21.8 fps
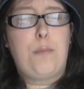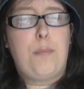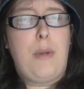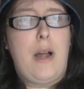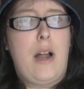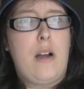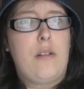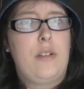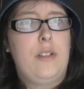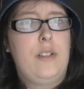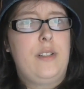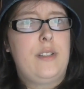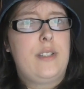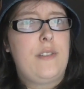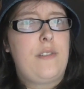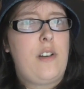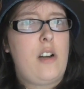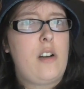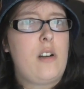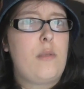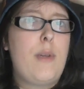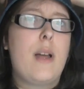The Barons.
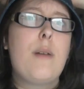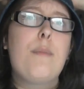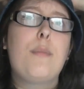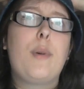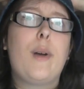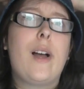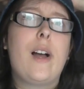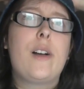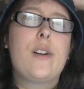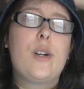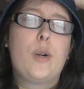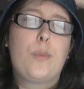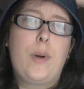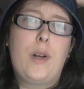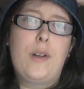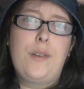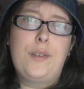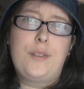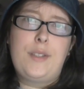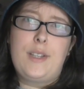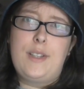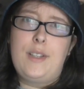If I remember, I'll
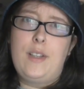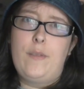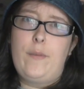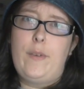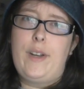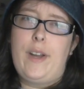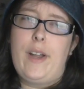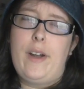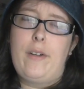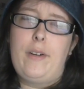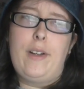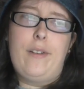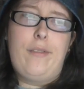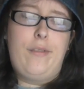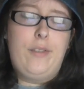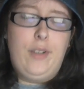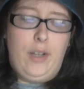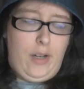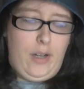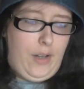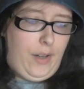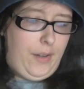post it in the video.
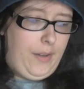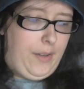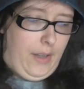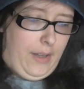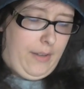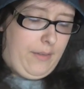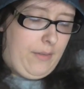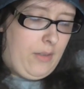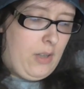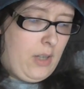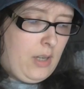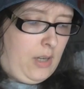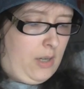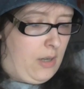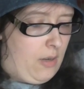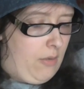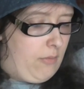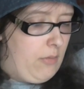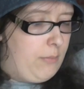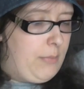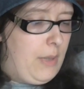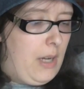If not, then
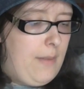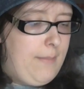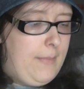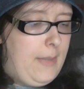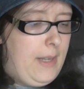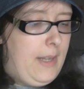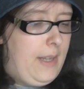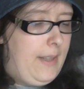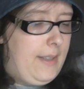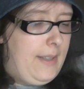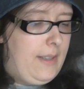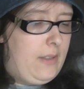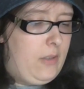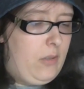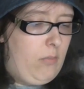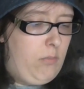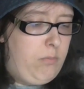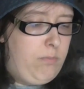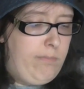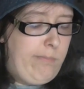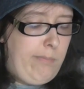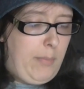remind me and
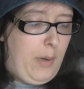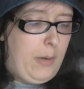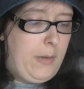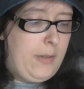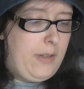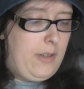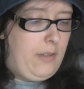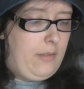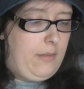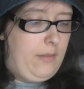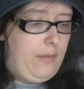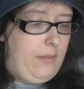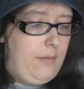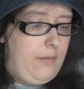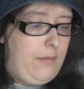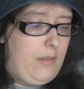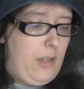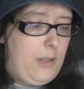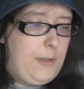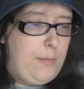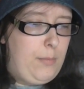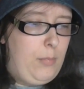I'll post it on
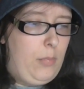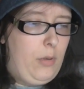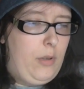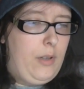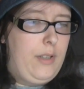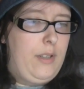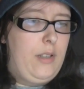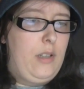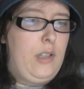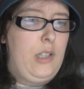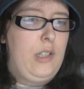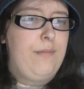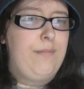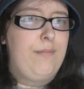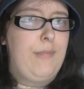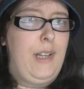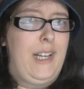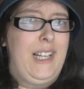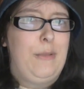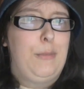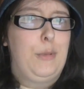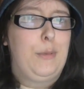Facebook in a,
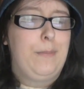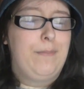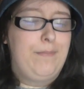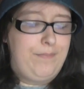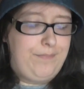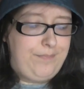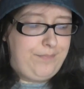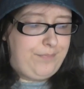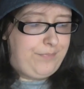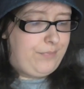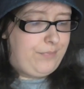an album.